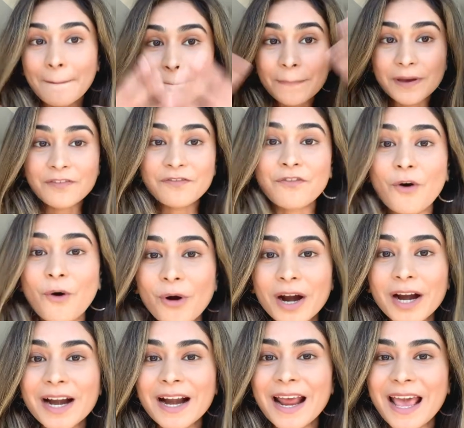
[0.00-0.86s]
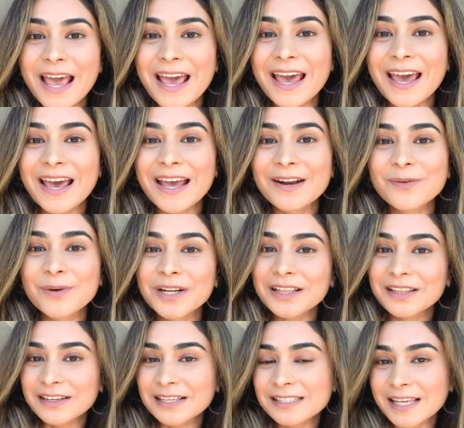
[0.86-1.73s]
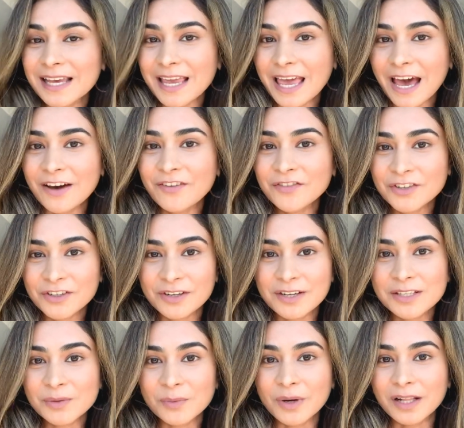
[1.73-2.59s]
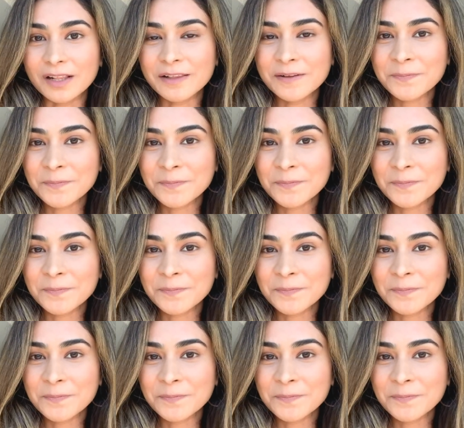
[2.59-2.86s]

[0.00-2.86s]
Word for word: before and what it looks like after as well.